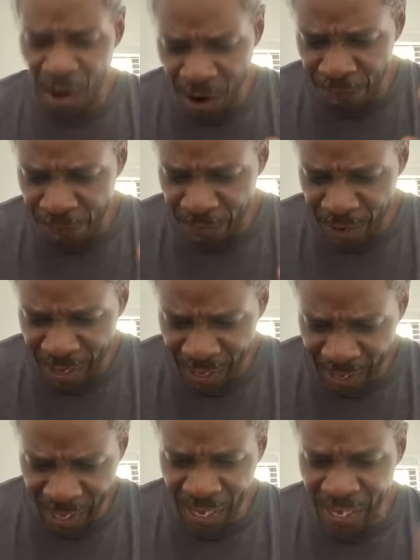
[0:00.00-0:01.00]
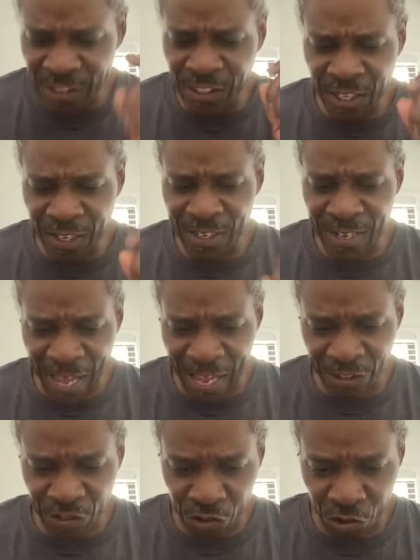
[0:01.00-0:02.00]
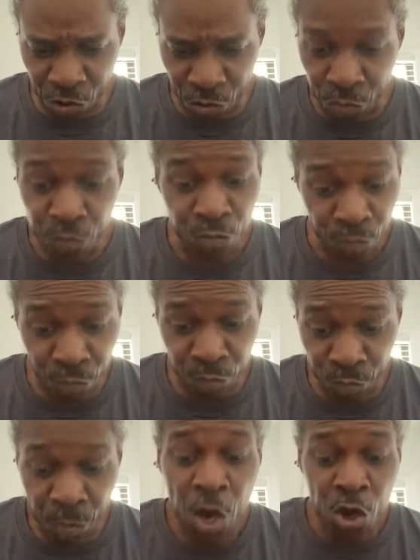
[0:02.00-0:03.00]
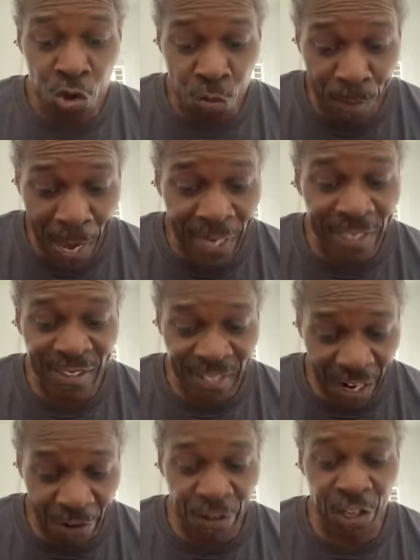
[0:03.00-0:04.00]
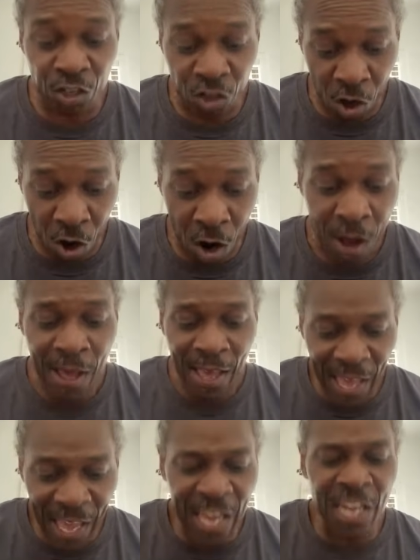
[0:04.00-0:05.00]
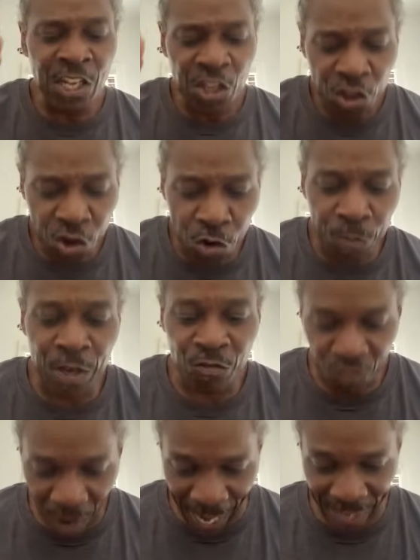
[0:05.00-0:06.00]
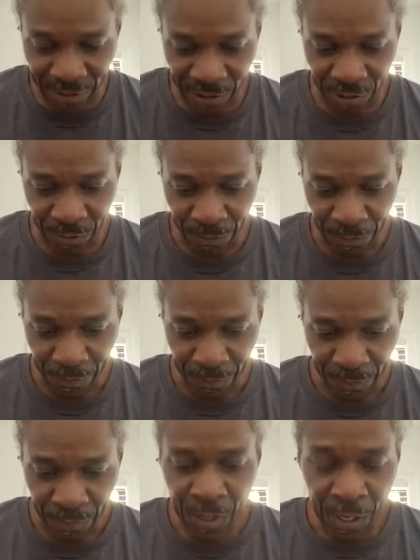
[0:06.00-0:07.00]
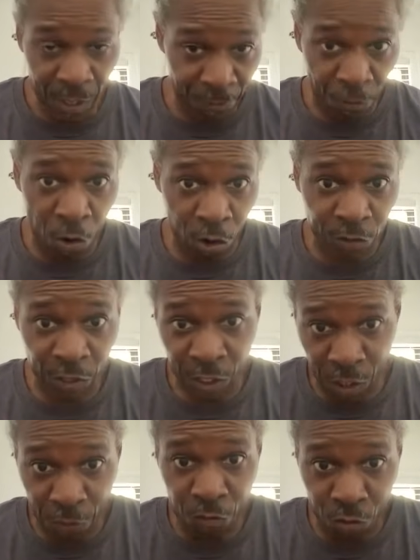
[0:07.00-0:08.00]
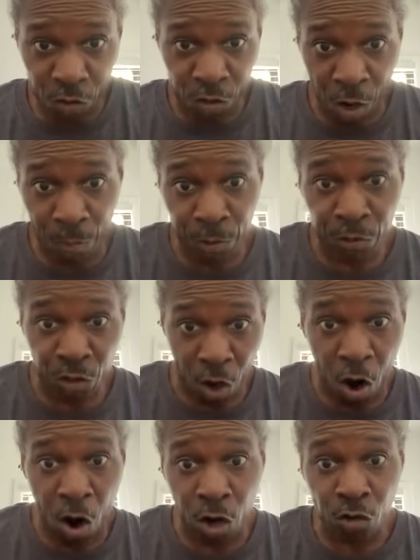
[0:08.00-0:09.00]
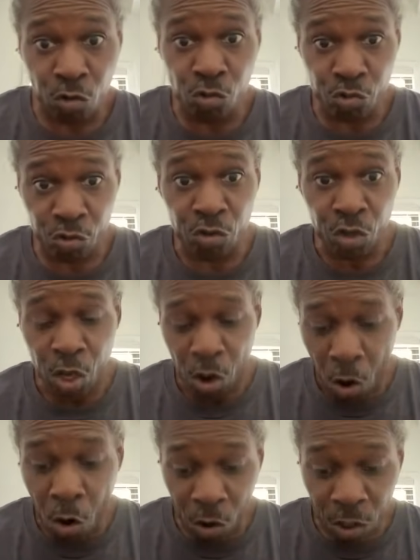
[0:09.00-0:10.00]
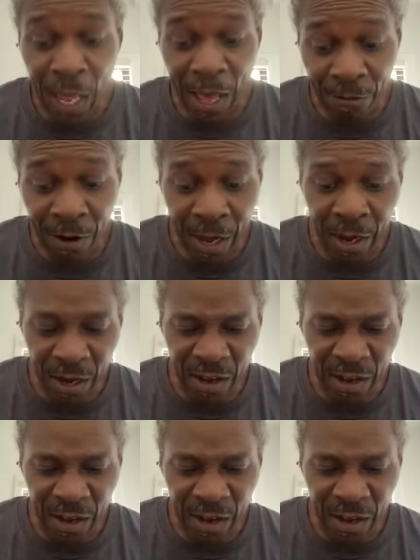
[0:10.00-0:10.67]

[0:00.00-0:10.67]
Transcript: of international humanitarian law and human rights. And of course, they give you the numbers and articles and all that, right?